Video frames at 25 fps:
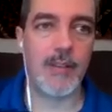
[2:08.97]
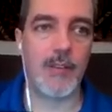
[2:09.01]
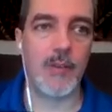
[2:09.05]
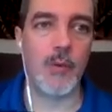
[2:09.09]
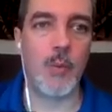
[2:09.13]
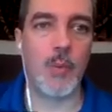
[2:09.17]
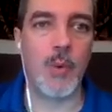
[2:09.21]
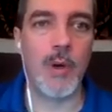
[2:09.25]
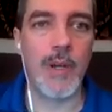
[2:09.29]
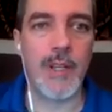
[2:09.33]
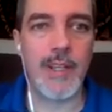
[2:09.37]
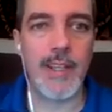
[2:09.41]

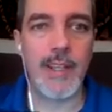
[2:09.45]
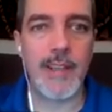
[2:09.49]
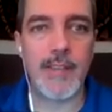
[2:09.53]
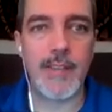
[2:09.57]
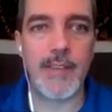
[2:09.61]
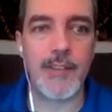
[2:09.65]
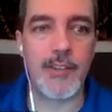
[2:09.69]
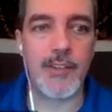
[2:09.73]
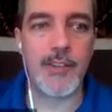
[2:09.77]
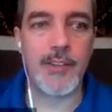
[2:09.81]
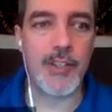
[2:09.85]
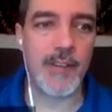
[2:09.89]
So what
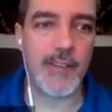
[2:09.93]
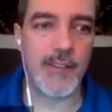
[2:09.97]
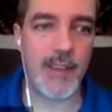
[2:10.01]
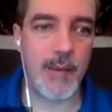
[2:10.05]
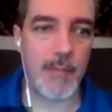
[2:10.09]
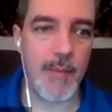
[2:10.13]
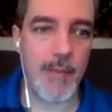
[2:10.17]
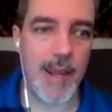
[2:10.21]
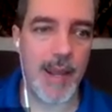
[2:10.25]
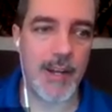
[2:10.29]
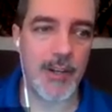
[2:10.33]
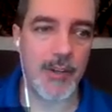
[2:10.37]
is the Sheet
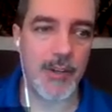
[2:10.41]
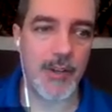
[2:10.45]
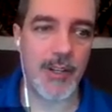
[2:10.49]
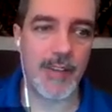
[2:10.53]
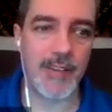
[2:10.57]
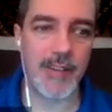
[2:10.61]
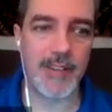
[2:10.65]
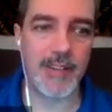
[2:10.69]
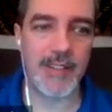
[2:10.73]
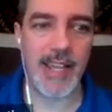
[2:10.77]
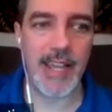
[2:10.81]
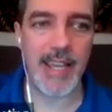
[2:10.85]
Set Manager?
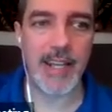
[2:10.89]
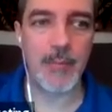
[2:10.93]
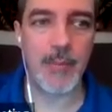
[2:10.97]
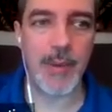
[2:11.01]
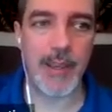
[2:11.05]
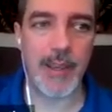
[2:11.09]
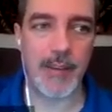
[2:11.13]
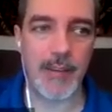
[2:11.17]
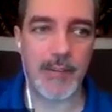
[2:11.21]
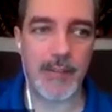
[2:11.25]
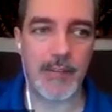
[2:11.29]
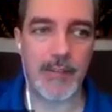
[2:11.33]
It's a
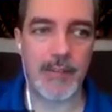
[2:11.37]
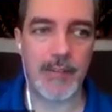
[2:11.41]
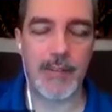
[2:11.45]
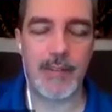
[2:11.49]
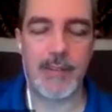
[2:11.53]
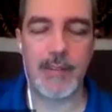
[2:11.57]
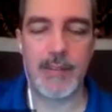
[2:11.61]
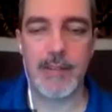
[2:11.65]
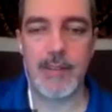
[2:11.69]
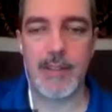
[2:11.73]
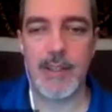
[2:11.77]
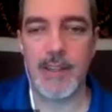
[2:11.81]

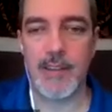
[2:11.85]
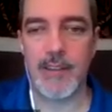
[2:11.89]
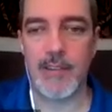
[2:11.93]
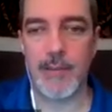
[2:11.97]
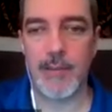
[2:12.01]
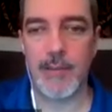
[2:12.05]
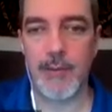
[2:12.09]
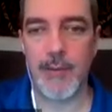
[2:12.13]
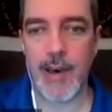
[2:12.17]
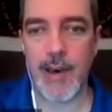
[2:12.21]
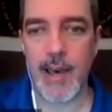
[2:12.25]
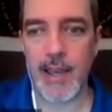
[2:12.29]
database.
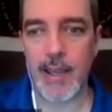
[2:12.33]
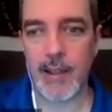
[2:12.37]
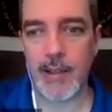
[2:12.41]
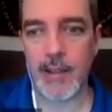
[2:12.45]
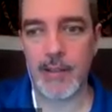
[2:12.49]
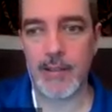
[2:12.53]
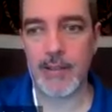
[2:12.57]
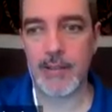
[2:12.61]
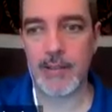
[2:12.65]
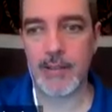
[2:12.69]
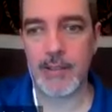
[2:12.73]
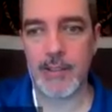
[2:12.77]
It's a
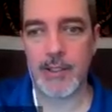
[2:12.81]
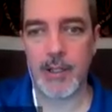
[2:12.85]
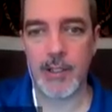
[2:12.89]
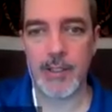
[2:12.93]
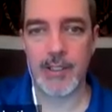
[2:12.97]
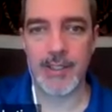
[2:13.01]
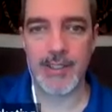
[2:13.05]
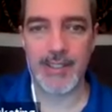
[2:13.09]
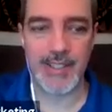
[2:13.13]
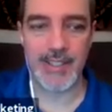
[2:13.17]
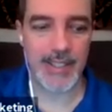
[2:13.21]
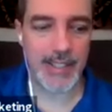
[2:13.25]
file
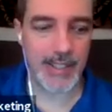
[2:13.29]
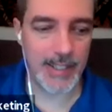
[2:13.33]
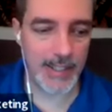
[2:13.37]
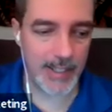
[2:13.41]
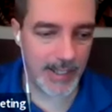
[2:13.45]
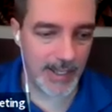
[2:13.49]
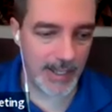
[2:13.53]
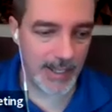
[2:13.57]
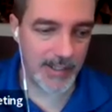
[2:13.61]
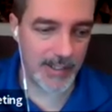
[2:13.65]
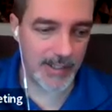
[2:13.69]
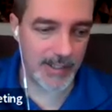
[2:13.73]
called
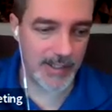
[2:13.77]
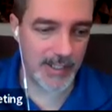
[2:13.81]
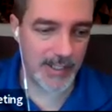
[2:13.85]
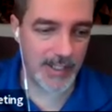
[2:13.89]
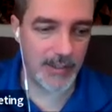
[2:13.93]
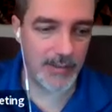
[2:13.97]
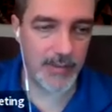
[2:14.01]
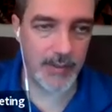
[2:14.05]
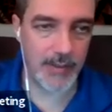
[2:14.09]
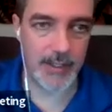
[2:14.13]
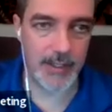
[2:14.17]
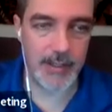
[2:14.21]
the
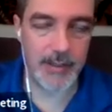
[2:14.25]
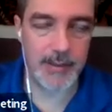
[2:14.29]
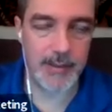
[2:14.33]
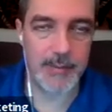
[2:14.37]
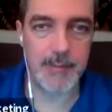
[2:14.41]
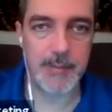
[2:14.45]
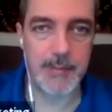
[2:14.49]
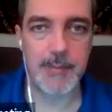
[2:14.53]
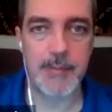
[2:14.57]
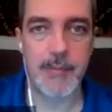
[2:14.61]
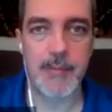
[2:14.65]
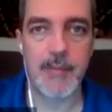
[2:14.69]
DST
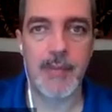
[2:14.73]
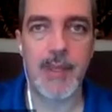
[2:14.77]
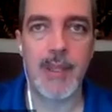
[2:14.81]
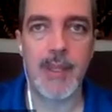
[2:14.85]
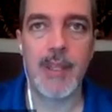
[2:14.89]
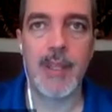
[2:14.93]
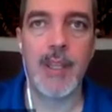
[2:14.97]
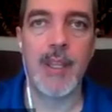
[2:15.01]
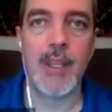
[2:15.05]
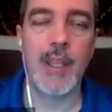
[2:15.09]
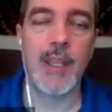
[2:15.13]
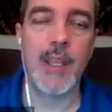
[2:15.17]
file
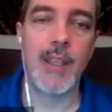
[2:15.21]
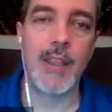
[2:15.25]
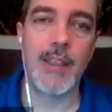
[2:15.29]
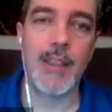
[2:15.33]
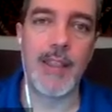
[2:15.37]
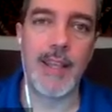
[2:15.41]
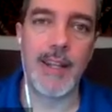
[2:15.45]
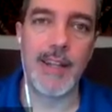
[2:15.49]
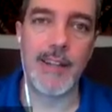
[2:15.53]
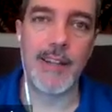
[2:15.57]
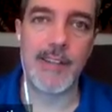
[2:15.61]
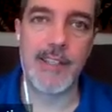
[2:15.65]

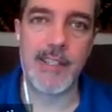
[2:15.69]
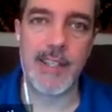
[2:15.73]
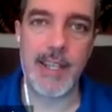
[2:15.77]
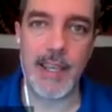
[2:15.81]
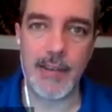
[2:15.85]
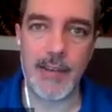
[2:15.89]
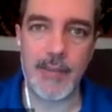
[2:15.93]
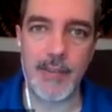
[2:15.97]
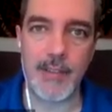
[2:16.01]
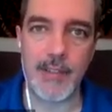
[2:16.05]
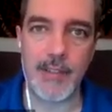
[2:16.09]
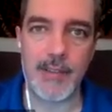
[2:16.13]
that is
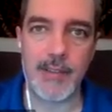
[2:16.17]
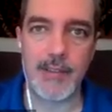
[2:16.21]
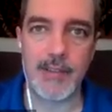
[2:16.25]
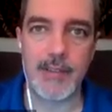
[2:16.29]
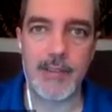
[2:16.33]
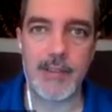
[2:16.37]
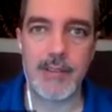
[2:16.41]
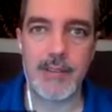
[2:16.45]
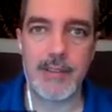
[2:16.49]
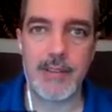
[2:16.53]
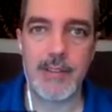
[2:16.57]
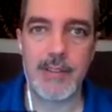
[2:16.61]
saved
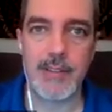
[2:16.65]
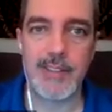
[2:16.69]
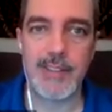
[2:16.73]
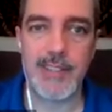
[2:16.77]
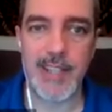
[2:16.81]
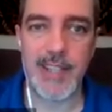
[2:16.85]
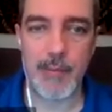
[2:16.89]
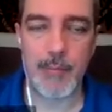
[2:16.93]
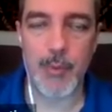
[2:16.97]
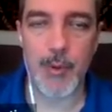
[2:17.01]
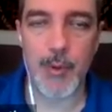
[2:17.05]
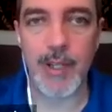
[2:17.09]

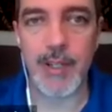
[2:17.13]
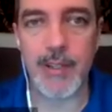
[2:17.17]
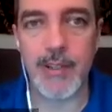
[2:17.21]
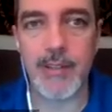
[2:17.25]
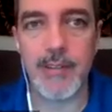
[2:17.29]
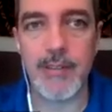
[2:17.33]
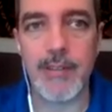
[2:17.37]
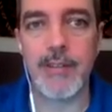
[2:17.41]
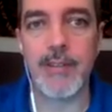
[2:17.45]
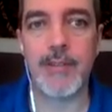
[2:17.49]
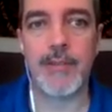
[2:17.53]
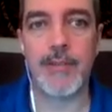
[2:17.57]

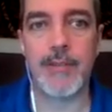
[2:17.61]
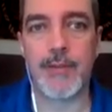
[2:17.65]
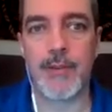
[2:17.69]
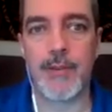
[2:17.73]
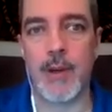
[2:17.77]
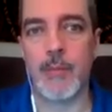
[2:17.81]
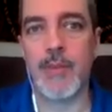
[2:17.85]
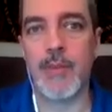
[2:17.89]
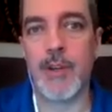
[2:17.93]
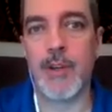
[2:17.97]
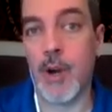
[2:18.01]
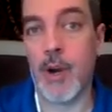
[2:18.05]
separate
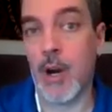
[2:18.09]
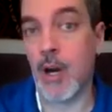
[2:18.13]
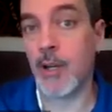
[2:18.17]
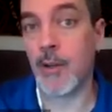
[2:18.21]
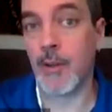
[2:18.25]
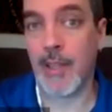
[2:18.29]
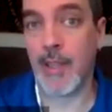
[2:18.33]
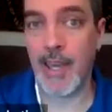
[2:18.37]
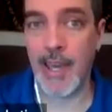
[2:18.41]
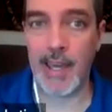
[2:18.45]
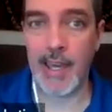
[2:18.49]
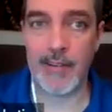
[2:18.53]
from your
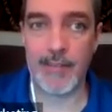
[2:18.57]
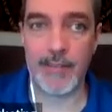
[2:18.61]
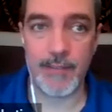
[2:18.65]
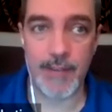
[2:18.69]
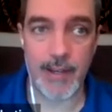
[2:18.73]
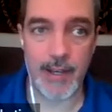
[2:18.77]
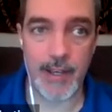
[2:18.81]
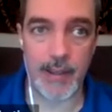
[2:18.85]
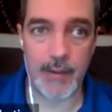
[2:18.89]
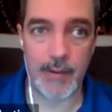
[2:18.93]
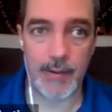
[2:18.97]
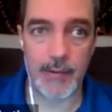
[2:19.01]
AutoCAD
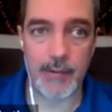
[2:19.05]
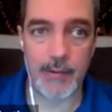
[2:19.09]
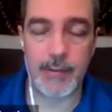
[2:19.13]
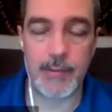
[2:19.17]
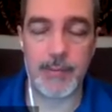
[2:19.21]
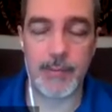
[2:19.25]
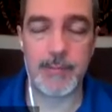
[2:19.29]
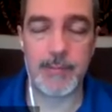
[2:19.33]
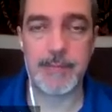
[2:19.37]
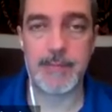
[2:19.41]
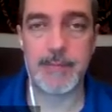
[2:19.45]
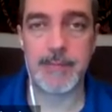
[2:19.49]

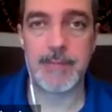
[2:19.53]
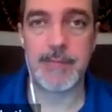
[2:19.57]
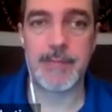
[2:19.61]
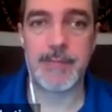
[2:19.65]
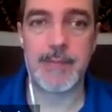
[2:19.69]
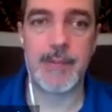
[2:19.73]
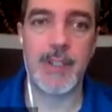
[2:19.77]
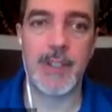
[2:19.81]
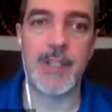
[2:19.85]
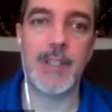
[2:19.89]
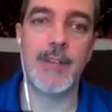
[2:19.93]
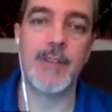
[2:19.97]
files.
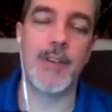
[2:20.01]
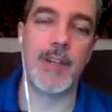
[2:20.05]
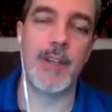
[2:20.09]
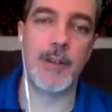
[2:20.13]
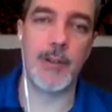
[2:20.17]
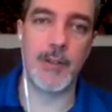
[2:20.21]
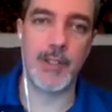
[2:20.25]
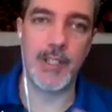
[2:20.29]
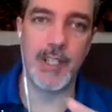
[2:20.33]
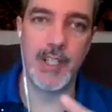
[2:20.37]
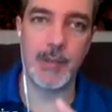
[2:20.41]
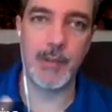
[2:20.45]
You've
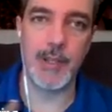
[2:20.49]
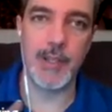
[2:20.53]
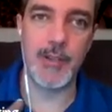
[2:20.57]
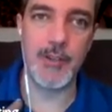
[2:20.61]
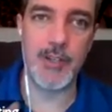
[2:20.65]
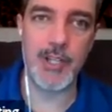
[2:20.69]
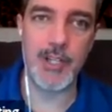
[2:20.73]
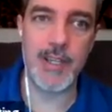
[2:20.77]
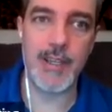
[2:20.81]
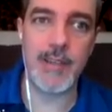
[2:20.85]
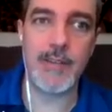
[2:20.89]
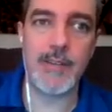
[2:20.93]
got your
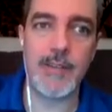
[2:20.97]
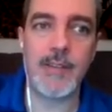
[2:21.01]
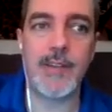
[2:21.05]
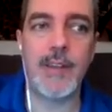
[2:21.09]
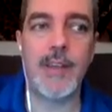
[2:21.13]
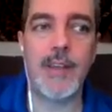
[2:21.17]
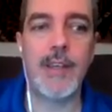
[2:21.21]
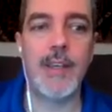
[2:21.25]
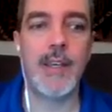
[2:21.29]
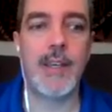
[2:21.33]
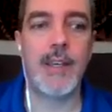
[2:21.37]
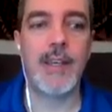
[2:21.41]

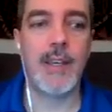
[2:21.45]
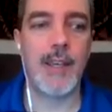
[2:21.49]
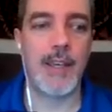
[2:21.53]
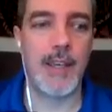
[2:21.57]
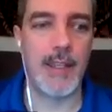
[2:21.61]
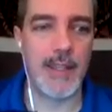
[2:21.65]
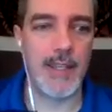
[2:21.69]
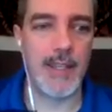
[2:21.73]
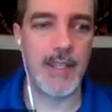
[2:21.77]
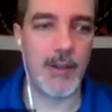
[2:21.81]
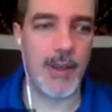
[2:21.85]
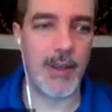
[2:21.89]
DWGs,
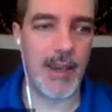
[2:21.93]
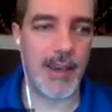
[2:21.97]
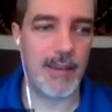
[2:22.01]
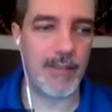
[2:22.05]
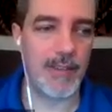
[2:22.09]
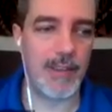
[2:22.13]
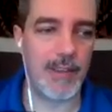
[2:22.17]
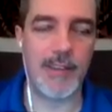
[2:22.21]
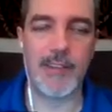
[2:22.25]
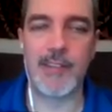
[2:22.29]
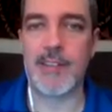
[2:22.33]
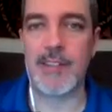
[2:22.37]
and then you
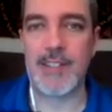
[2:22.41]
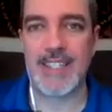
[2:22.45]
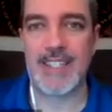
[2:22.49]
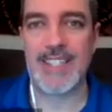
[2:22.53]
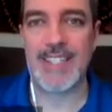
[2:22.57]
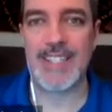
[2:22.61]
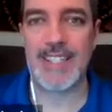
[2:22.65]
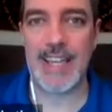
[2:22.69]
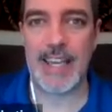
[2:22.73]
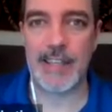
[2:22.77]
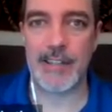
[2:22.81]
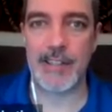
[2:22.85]
have this
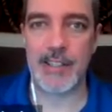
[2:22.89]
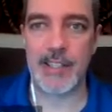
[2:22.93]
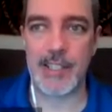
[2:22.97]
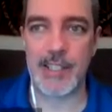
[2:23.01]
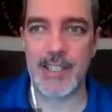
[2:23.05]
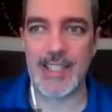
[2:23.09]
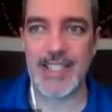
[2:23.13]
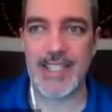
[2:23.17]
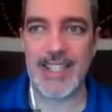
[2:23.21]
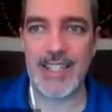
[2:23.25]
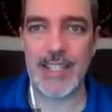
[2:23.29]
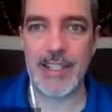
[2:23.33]

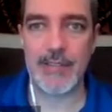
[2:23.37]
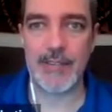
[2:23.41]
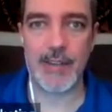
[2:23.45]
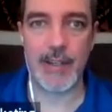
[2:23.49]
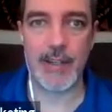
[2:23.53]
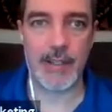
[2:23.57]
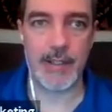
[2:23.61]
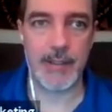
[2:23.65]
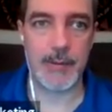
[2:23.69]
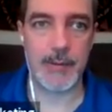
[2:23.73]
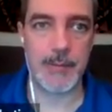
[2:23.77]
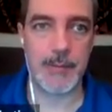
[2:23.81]
DST
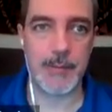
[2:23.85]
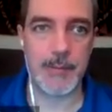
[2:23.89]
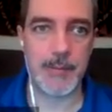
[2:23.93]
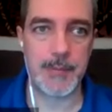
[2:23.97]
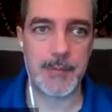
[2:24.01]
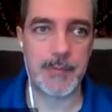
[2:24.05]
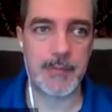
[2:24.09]
file.